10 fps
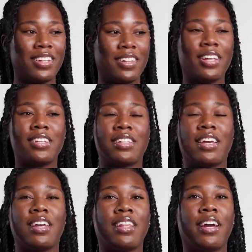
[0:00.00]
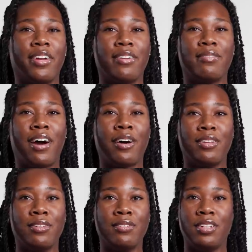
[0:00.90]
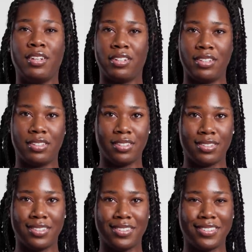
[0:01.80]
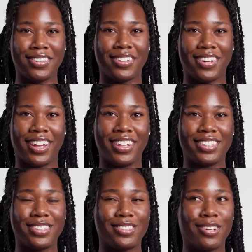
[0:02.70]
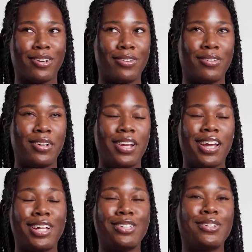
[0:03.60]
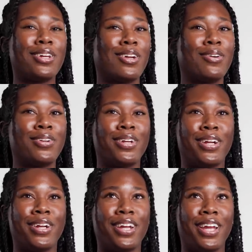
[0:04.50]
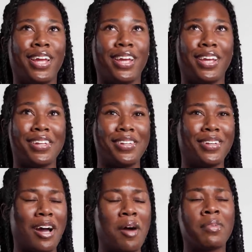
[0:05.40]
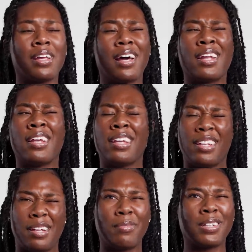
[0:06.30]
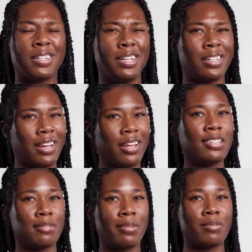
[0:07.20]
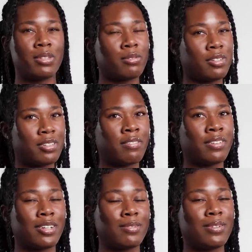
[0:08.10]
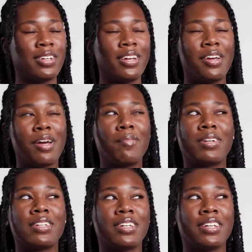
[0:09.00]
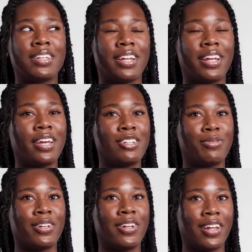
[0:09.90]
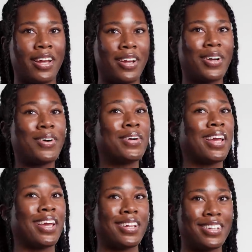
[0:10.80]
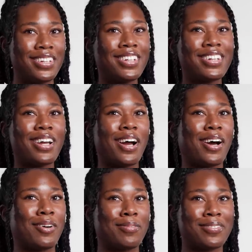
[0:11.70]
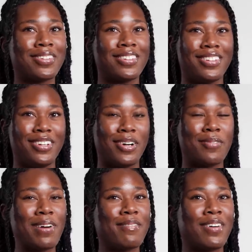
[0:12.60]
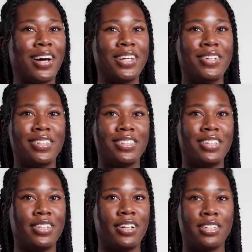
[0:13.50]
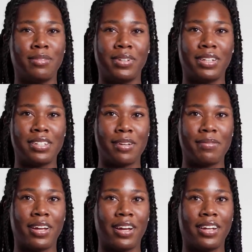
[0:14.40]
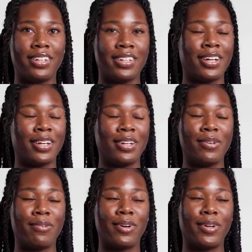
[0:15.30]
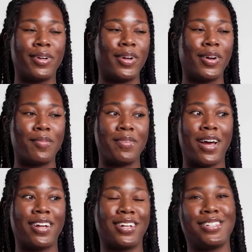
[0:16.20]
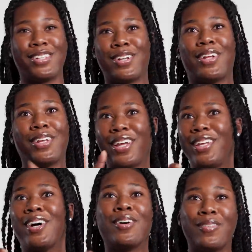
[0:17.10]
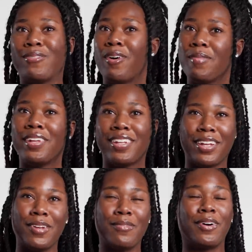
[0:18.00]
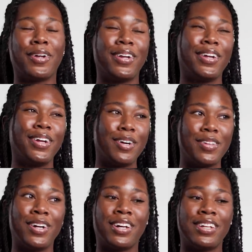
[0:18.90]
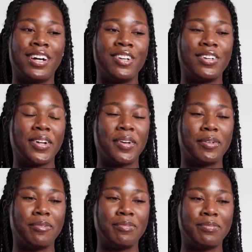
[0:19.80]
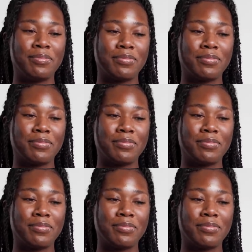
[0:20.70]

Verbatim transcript: they say that your value decreases, okay? So as you get older and I'm kind of hit, I'm about to hit that age. I'm about to be twenty-seven next week. I'm about to hit that age where they're like, okay, um, you know, my value is decreasing because I'm not young anymore. Uh, I'm not considered a, a young woman anymore, a young adult. Um,